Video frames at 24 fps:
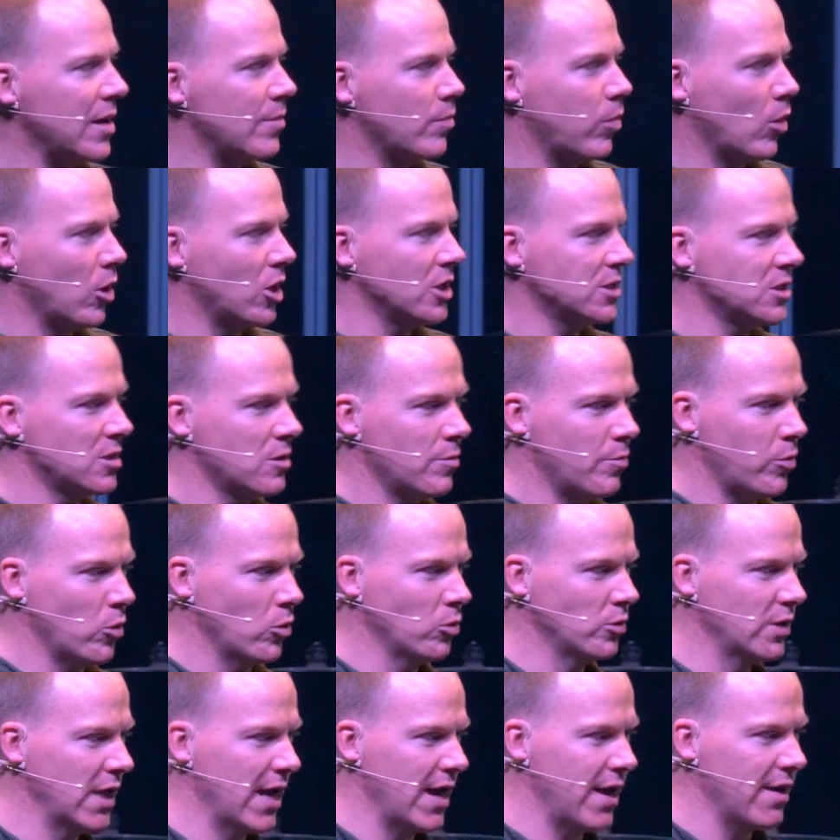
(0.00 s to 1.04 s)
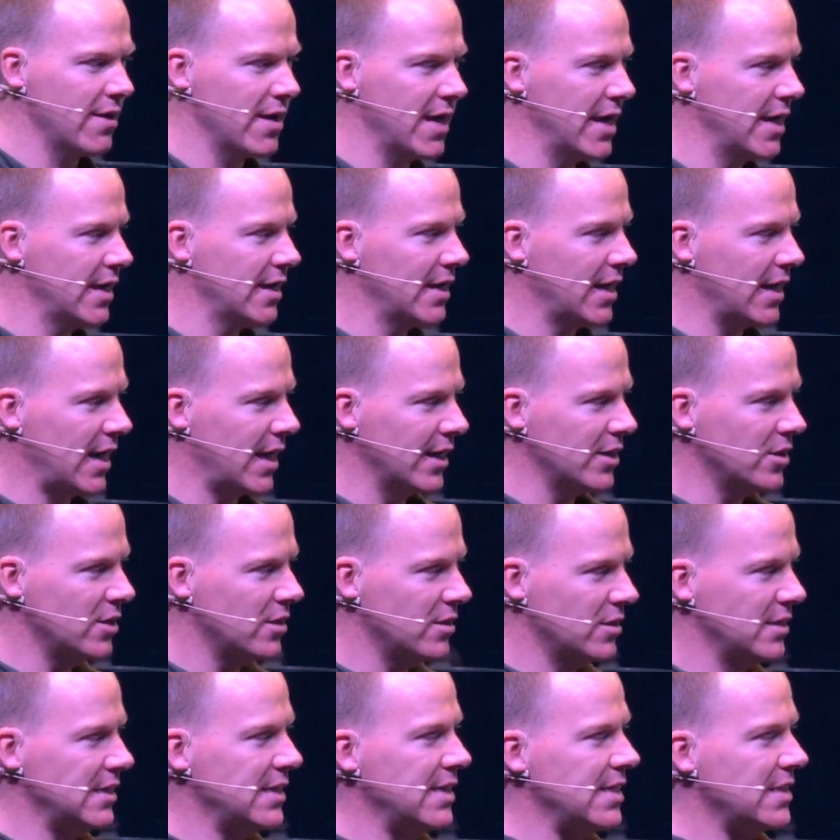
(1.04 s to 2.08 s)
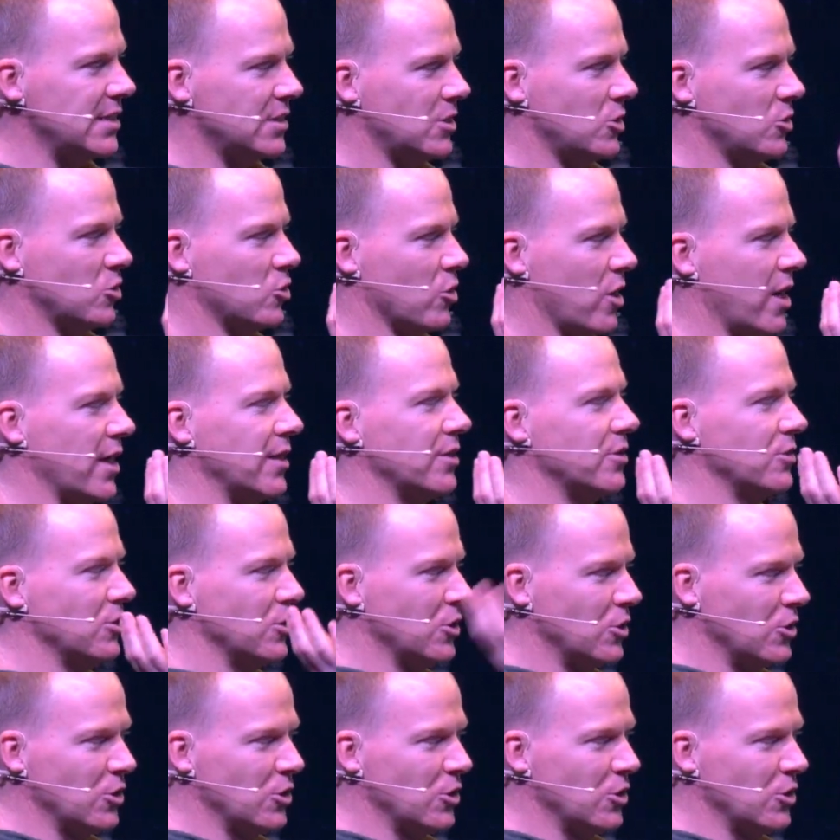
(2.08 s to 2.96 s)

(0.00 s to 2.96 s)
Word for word: basketball now, and I needed to try and